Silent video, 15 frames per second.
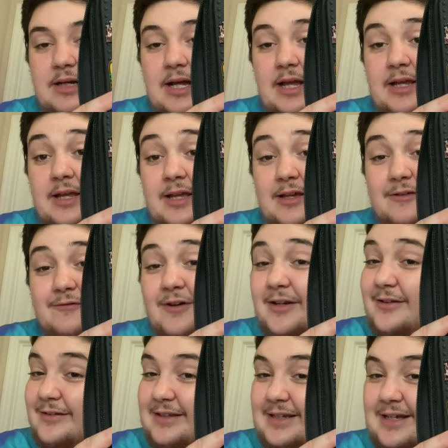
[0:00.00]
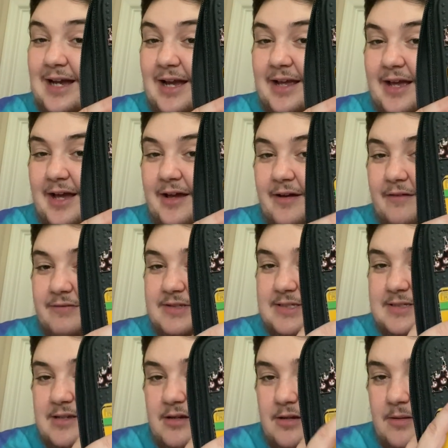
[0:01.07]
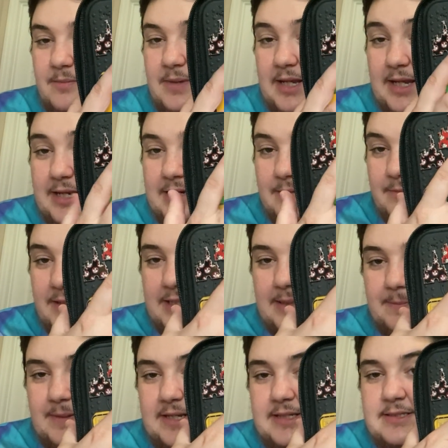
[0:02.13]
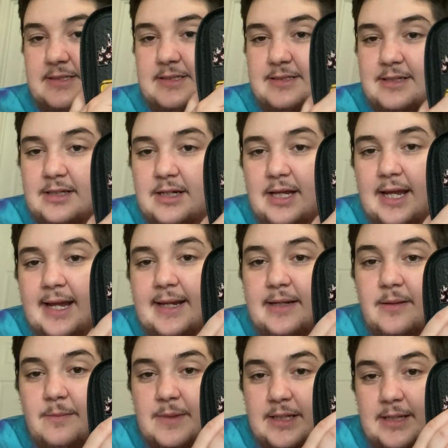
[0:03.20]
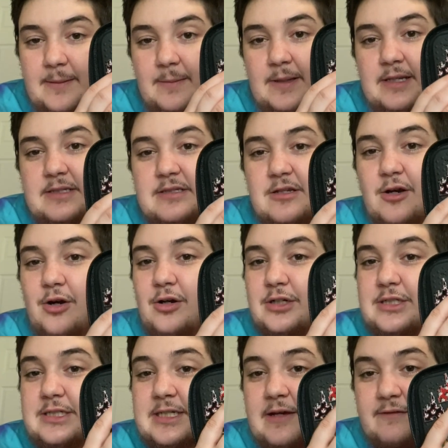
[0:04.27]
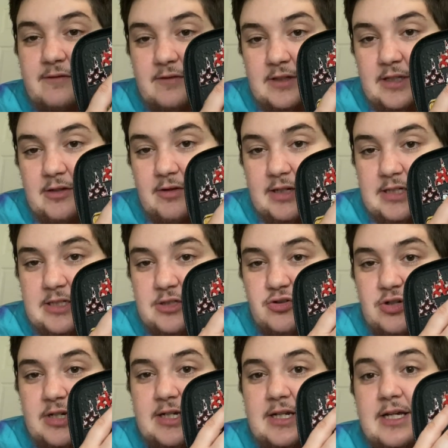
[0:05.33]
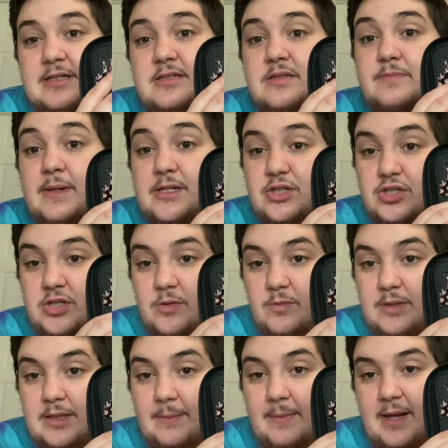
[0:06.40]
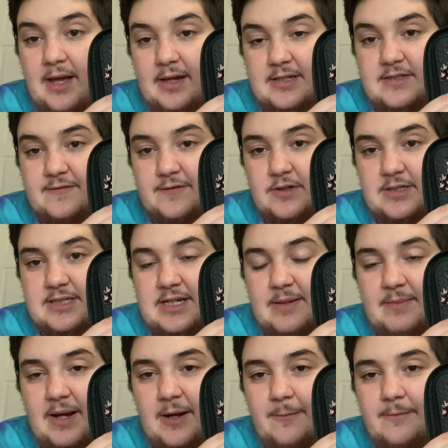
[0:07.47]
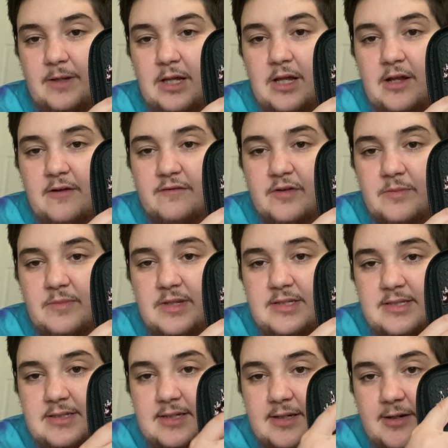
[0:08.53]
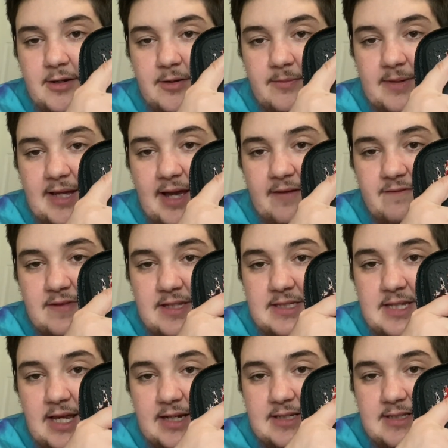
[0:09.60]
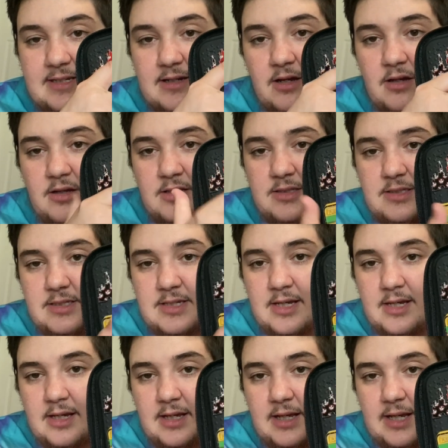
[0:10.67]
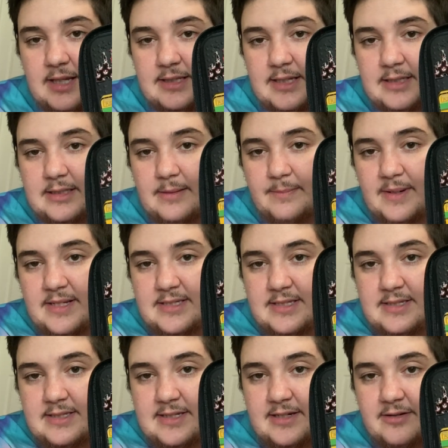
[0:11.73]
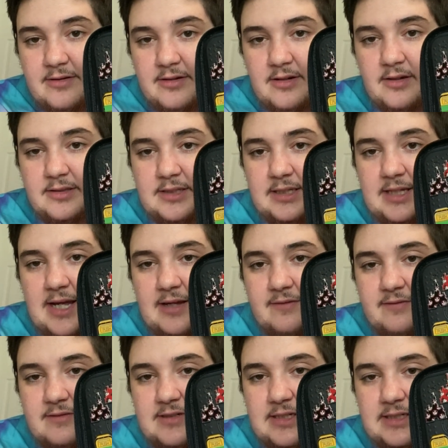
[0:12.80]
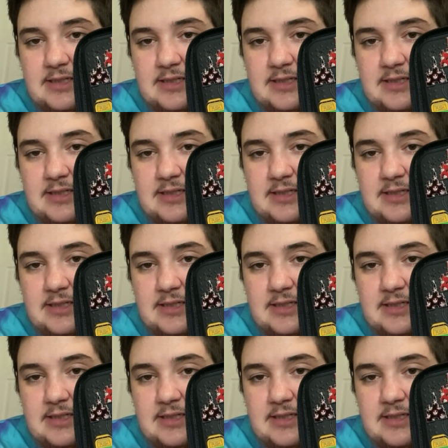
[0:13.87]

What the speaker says: And finally, I have some hidden Mickey pins. Hidden Mickey pins are definitely great to trade, especially when the packs first come out. From this year, we have these hexagons and then the buses here on the left.